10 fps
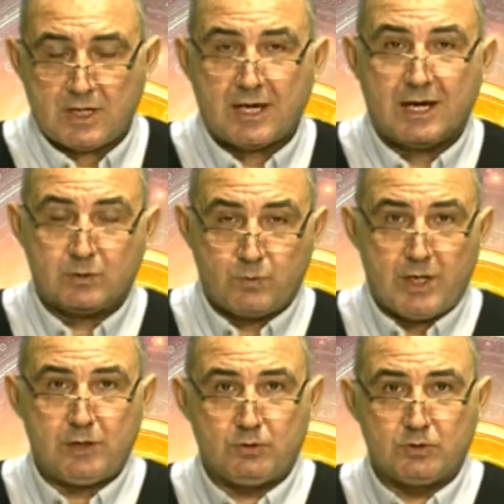
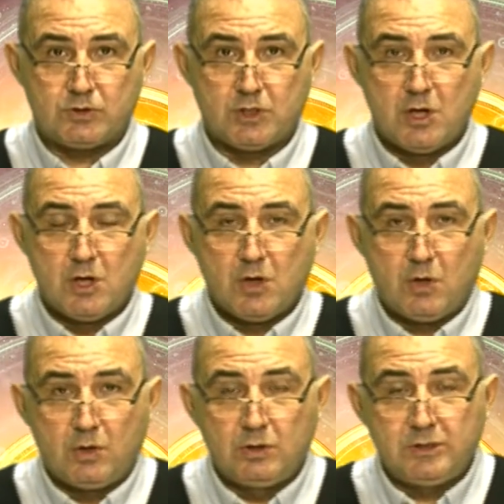Aquarius
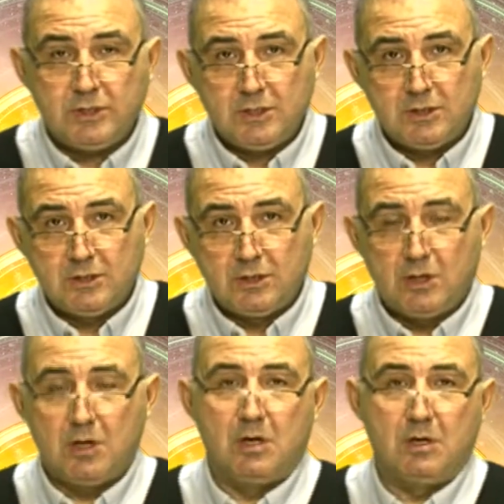all the year
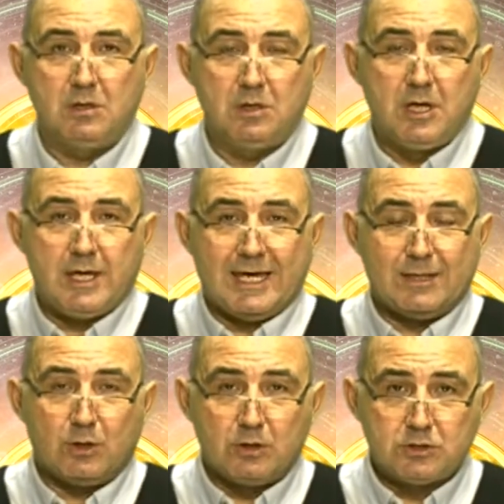long,
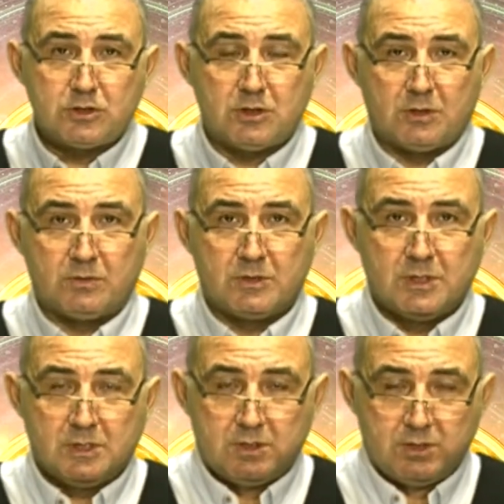and also
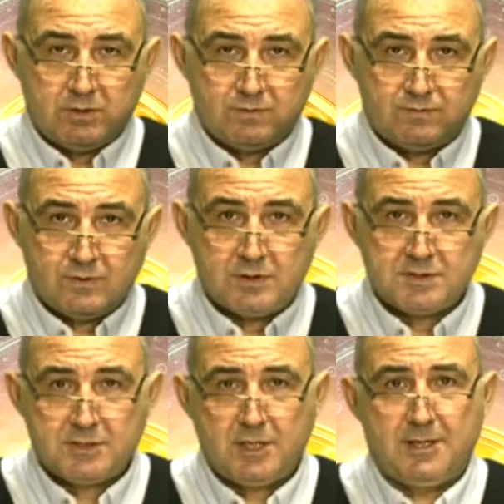
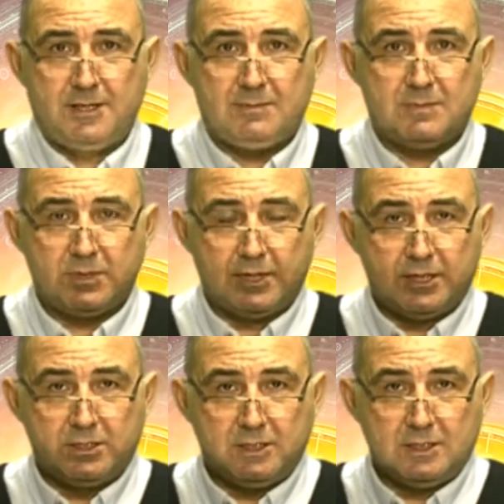first time,
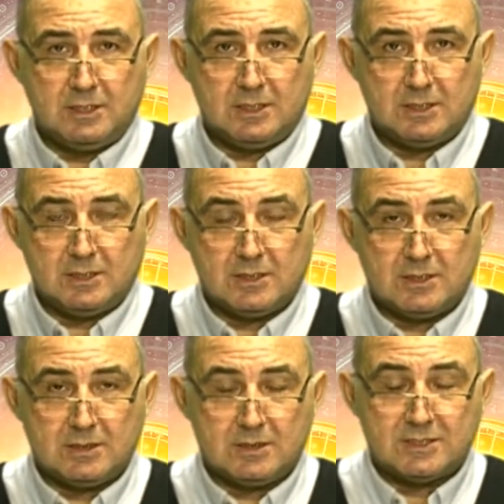the
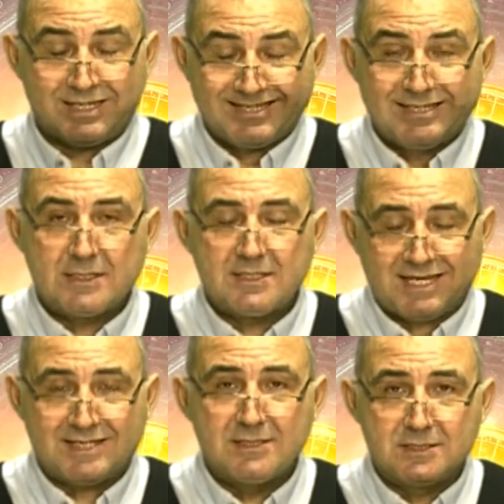
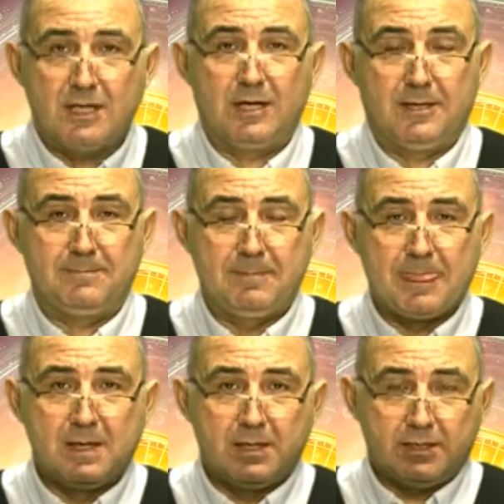second time
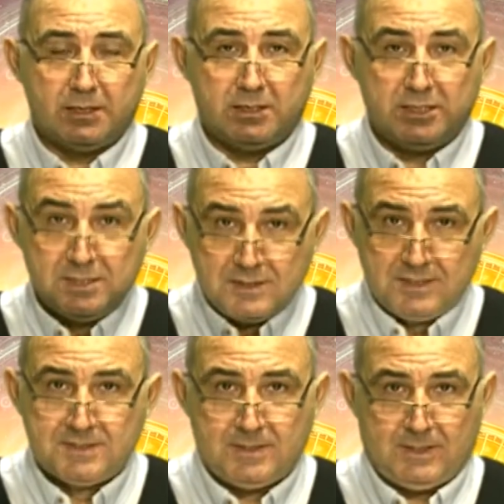in
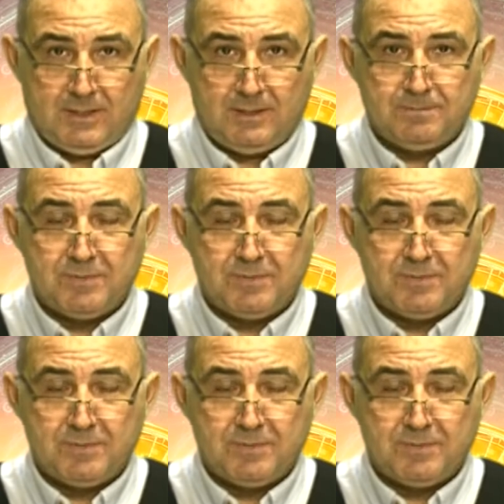this year,